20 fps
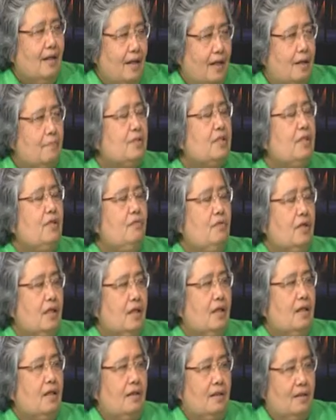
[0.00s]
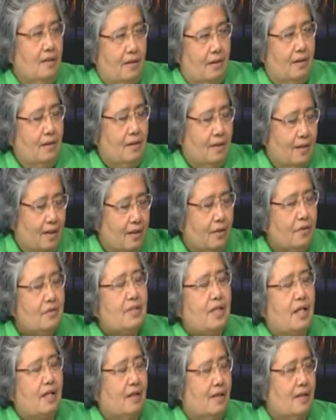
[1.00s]
I'm still working in
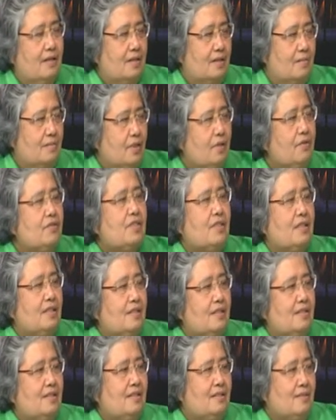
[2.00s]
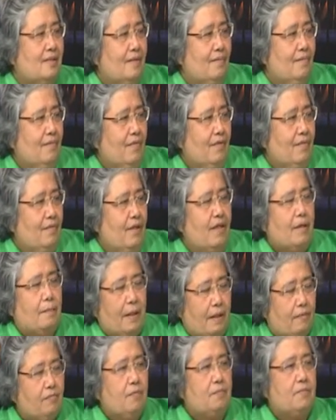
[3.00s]
those areas, in those countries. Well,
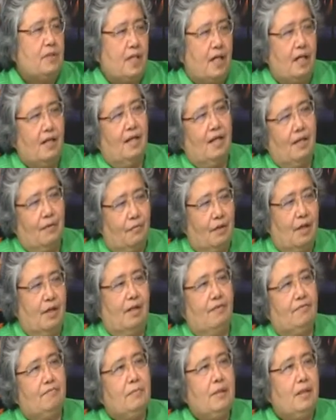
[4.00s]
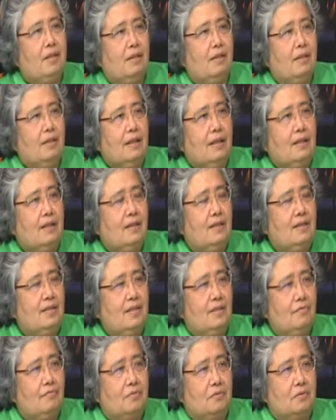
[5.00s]
apart from China, where I've been
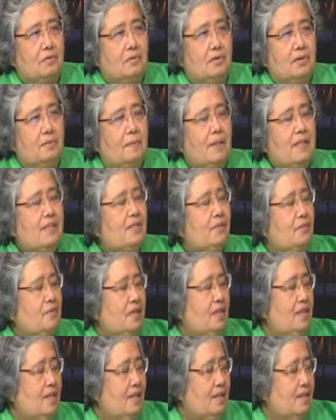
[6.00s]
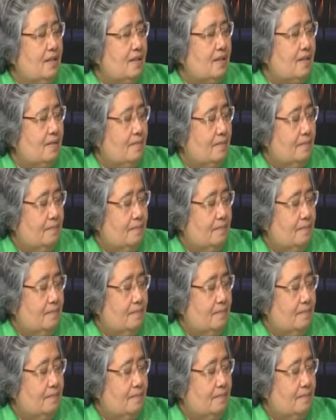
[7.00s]
teaching for the past 20 years.